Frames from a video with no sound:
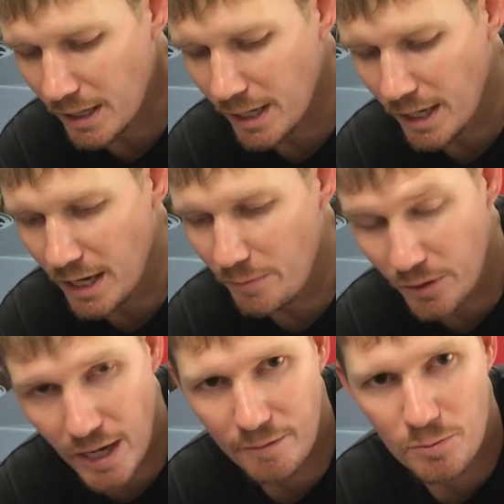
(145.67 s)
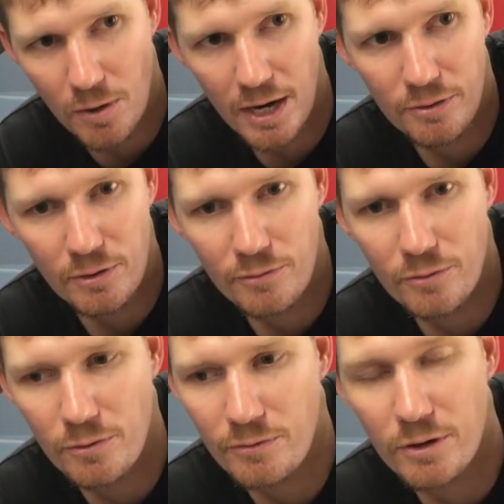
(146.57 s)
but I have sprayed 3 or
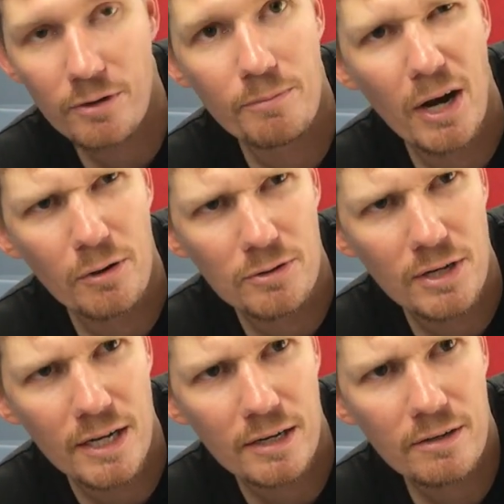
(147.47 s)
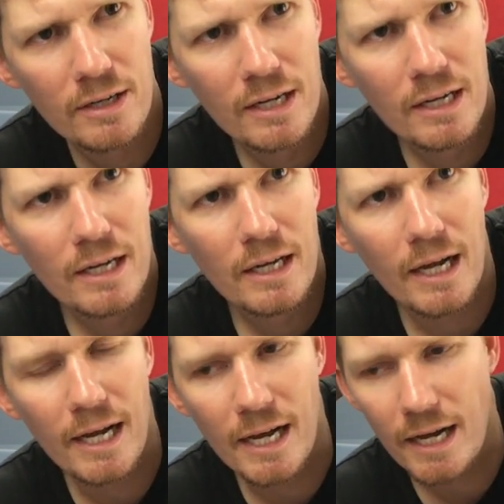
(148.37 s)
4 or 5 mowers now,
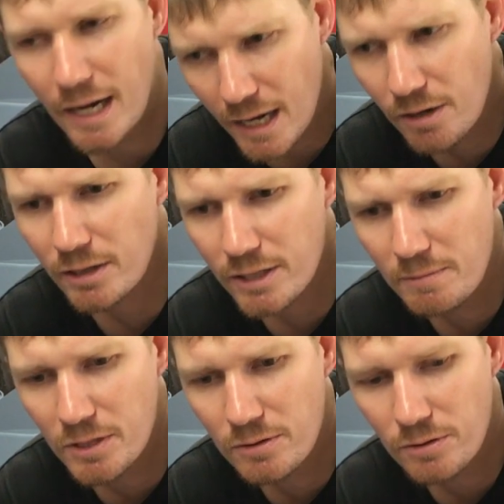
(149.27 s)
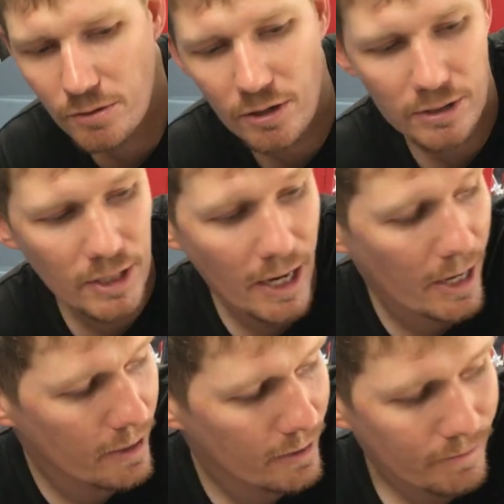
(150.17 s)
and I seem to do all right.
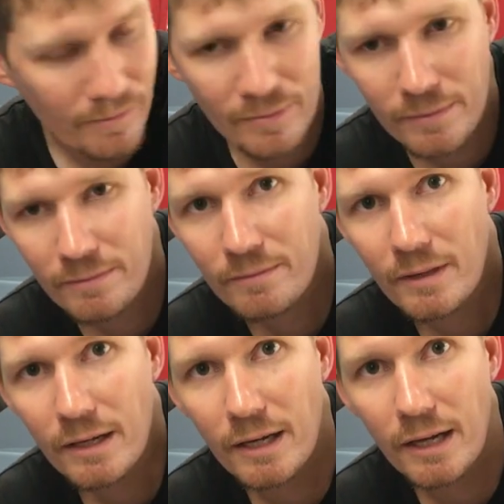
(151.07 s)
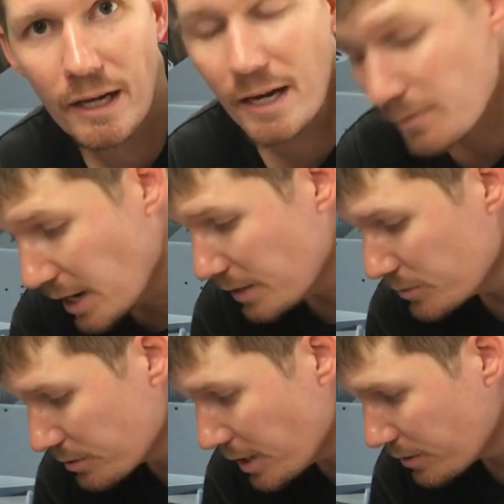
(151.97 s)
So anyway,
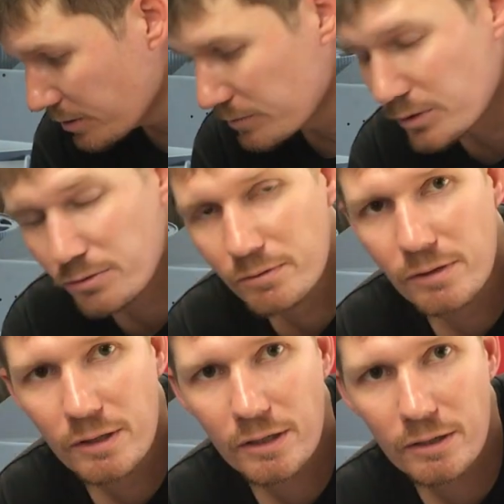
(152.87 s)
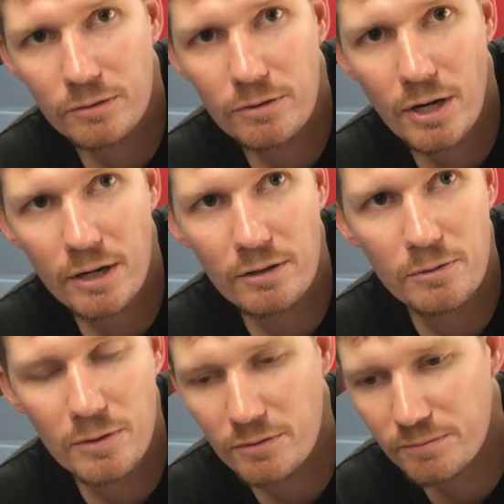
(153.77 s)
we'll crack on. I'll show you a
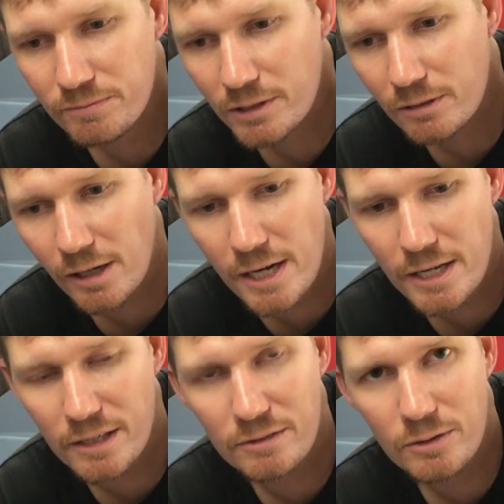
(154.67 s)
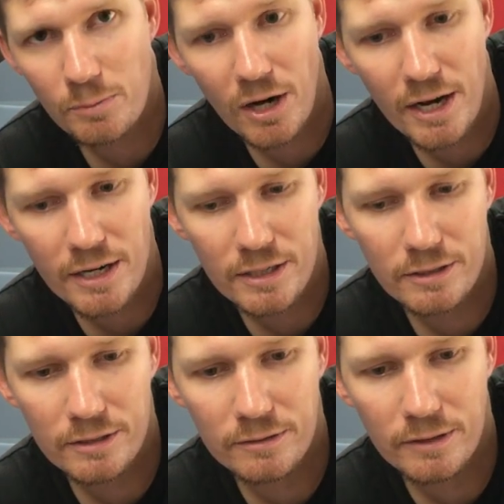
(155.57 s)
little bit of cleaning and spraying
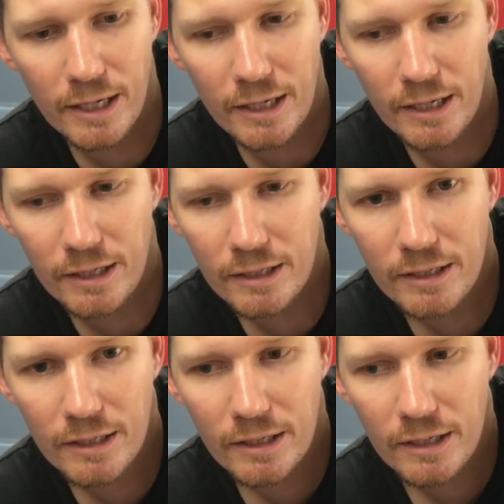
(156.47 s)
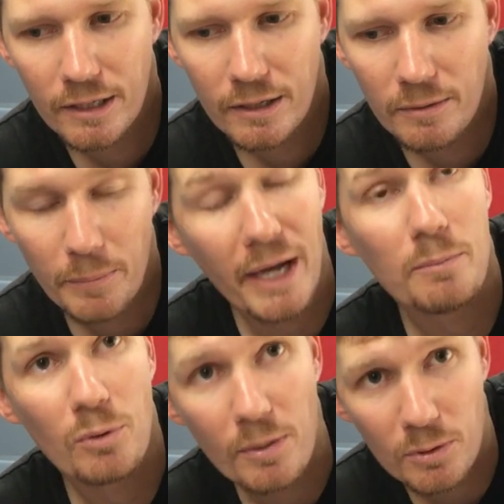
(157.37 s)
and then
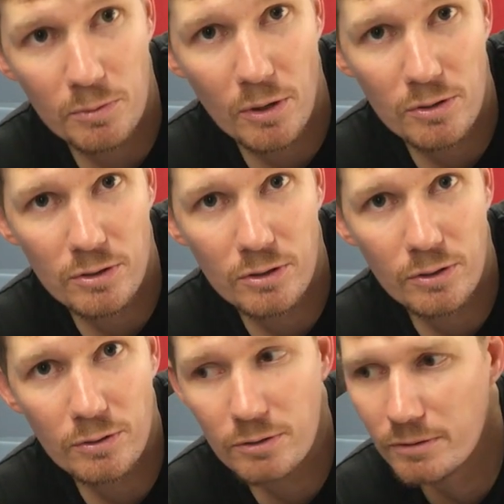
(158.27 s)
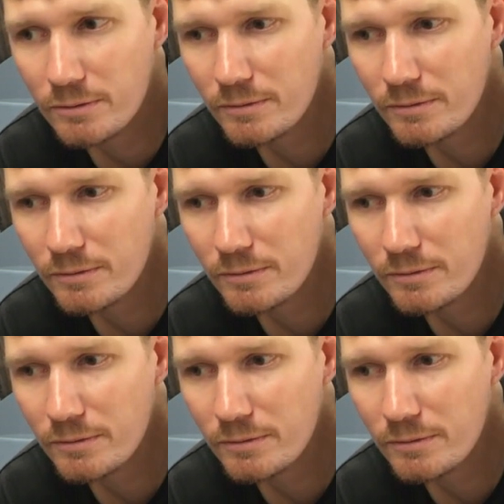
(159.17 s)
paint prep, I suppose you could call it.